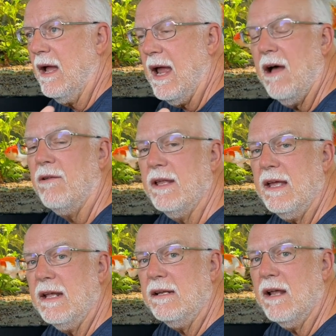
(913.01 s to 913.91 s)
held
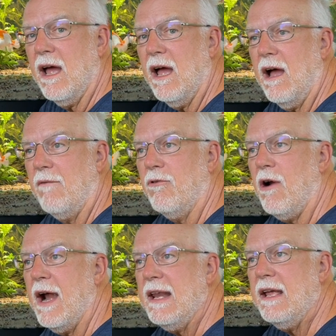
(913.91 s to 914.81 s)
in a
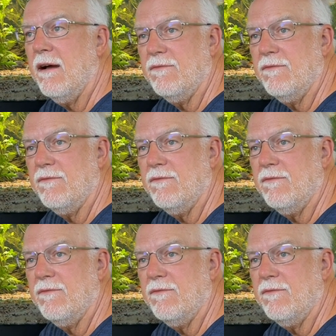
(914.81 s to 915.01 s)
variety of